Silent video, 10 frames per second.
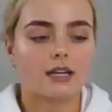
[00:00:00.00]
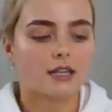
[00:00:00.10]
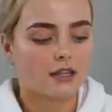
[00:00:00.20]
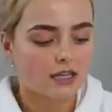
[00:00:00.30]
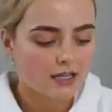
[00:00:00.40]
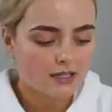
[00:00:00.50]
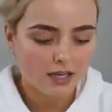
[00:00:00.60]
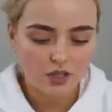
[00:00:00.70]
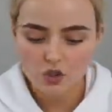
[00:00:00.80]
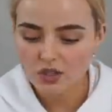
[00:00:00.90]
like these.
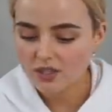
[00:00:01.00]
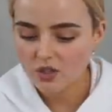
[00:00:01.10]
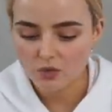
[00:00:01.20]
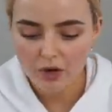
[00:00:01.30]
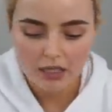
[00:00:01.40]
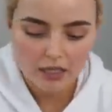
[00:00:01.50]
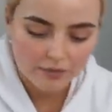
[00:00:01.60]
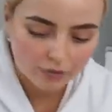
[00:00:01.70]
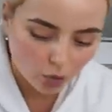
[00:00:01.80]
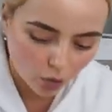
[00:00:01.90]
I use these already
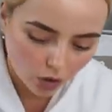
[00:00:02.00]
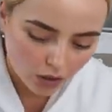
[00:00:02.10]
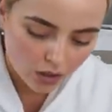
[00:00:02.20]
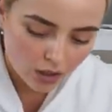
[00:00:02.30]
for